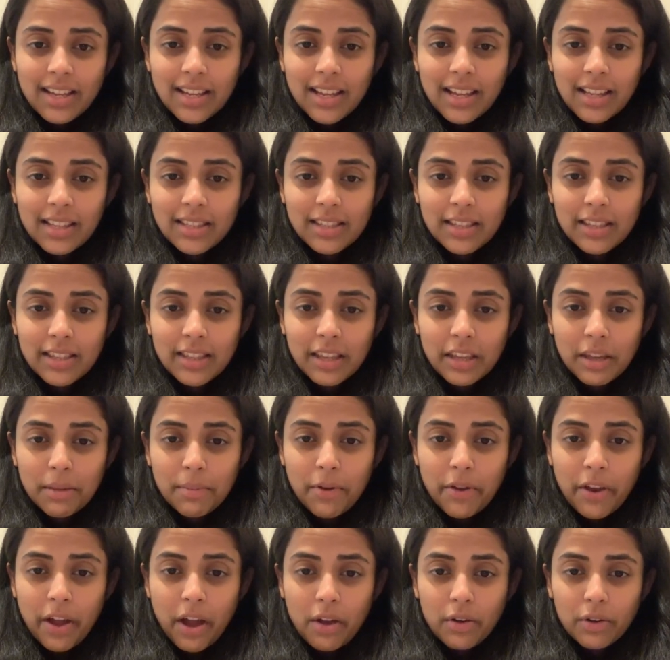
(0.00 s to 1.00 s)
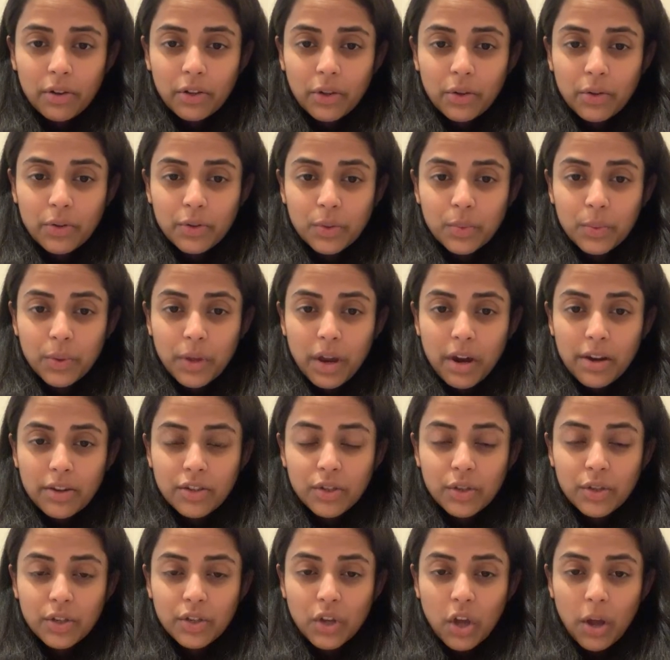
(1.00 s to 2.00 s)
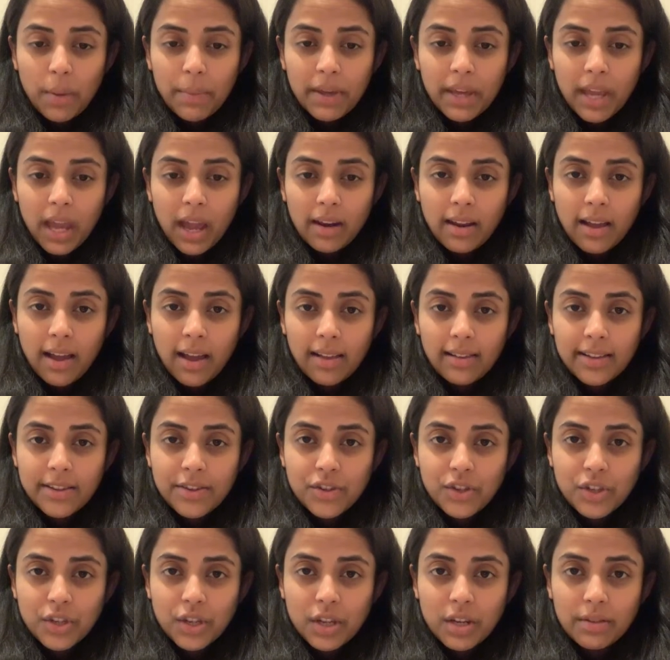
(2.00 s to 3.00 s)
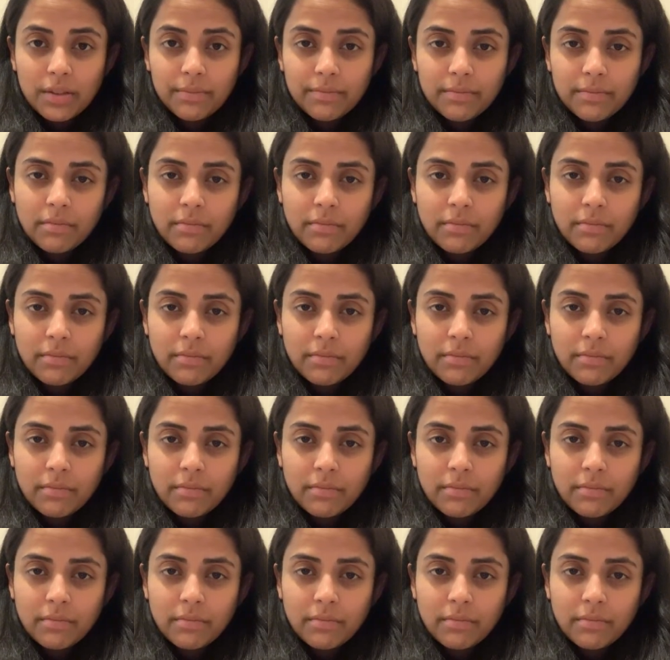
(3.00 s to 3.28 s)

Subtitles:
It's the thing about how close we are to atomic annihilation.